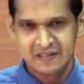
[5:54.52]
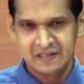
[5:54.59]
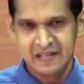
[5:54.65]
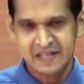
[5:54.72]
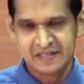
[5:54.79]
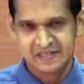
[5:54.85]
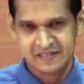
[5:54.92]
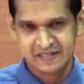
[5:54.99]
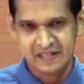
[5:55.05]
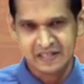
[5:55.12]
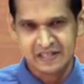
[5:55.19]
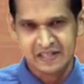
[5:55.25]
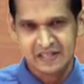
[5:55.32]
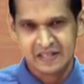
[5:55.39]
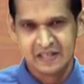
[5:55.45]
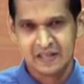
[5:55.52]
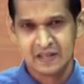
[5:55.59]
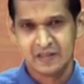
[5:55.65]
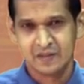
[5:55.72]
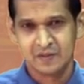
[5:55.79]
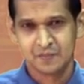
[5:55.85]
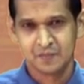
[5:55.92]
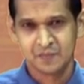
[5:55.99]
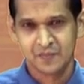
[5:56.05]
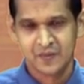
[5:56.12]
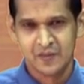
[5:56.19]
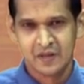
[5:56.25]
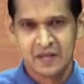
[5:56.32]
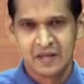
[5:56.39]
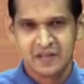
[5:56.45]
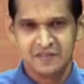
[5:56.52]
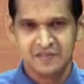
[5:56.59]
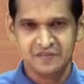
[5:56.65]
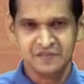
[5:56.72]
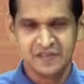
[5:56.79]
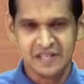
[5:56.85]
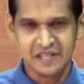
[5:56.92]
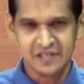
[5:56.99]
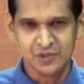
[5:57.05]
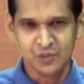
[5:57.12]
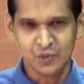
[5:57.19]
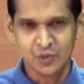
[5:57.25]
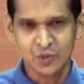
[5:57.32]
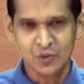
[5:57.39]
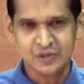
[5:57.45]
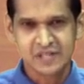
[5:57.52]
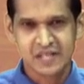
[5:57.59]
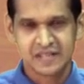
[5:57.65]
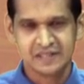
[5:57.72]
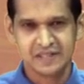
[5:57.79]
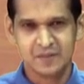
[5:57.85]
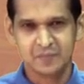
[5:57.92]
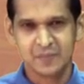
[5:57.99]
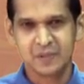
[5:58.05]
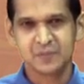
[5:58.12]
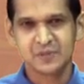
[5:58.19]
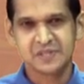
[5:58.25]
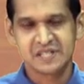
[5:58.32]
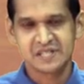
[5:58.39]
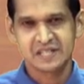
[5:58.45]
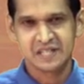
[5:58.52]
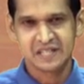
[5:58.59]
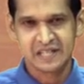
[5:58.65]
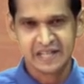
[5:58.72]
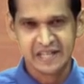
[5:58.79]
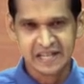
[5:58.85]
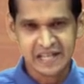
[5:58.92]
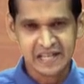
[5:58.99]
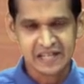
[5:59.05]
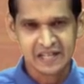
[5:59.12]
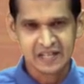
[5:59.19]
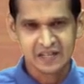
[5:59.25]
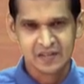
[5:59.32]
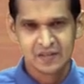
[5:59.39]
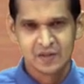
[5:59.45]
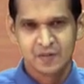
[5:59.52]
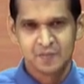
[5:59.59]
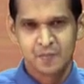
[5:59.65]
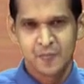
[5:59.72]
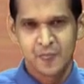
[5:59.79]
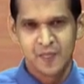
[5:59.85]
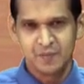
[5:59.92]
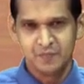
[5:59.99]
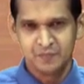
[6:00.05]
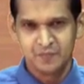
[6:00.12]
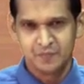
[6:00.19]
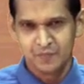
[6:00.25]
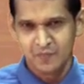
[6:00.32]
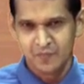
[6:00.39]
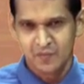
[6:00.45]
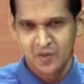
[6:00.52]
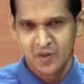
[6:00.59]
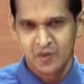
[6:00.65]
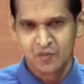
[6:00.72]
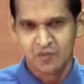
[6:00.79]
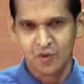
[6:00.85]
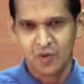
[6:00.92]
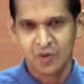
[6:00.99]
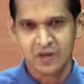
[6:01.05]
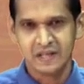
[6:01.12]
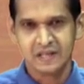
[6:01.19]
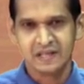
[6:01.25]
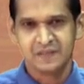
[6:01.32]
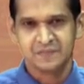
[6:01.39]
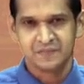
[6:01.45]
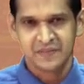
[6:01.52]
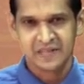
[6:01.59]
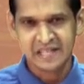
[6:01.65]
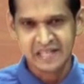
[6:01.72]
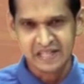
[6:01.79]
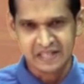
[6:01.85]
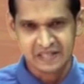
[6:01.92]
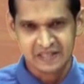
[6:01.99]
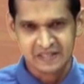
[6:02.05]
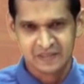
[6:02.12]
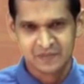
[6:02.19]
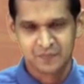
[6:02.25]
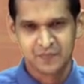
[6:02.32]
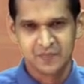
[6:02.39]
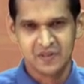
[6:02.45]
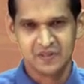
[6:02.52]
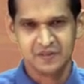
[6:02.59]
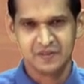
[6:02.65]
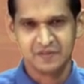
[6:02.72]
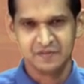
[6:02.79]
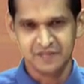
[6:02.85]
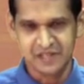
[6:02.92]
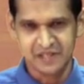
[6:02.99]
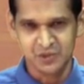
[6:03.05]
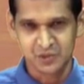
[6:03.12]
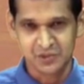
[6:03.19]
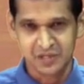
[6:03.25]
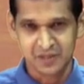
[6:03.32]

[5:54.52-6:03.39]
Let's see. We use the preposition in for a year. We use